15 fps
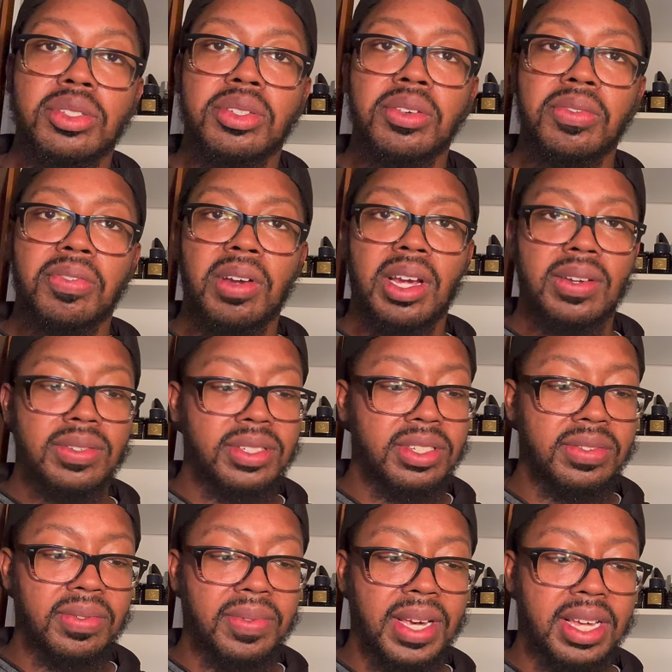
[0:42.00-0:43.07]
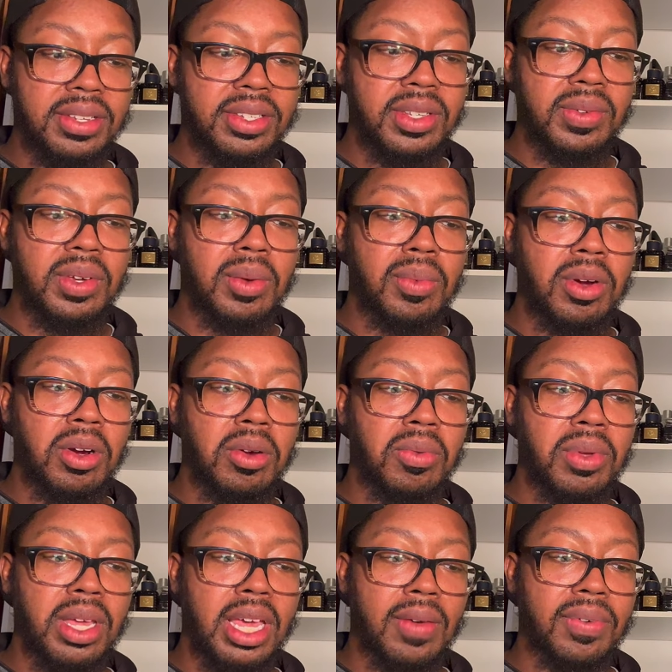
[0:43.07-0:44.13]
two fragrances from the House of Camara,
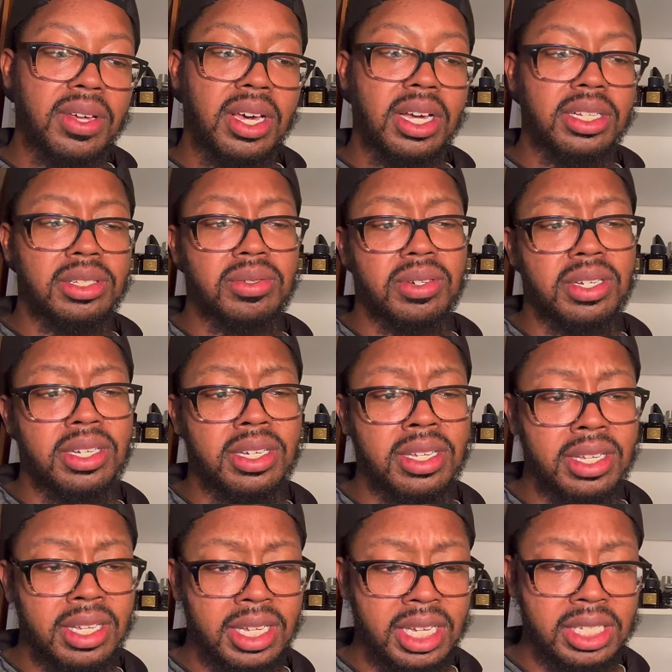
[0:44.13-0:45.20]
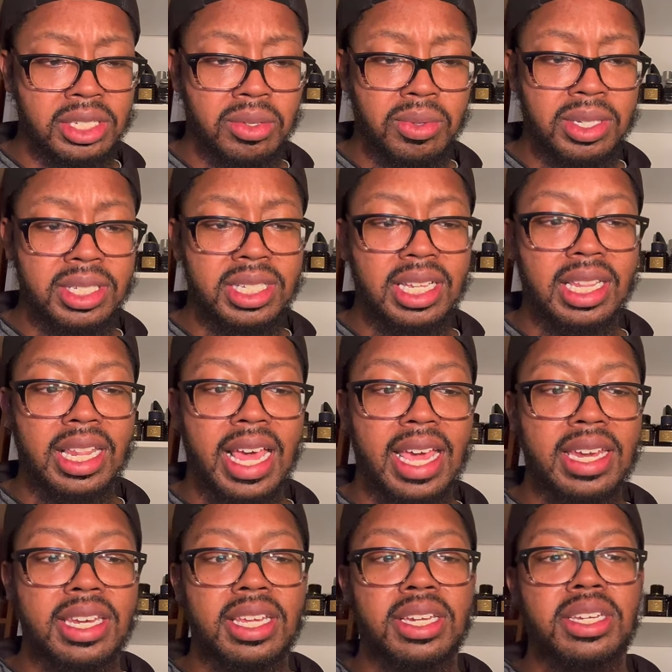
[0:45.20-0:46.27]
we have Contra Exquisite
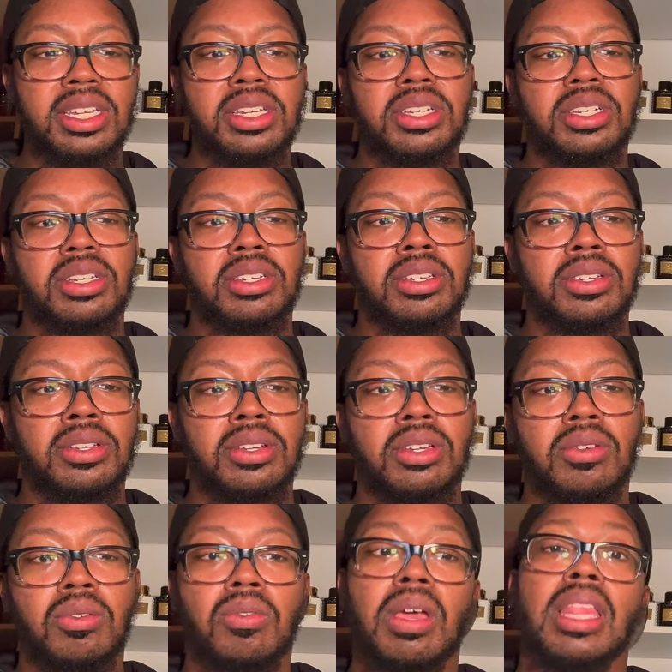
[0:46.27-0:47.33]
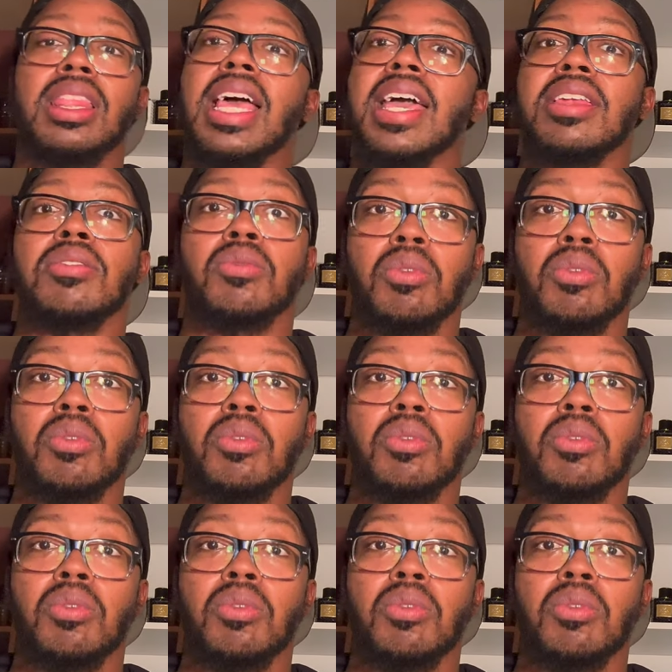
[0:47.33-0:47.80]
Latin Edition, Latin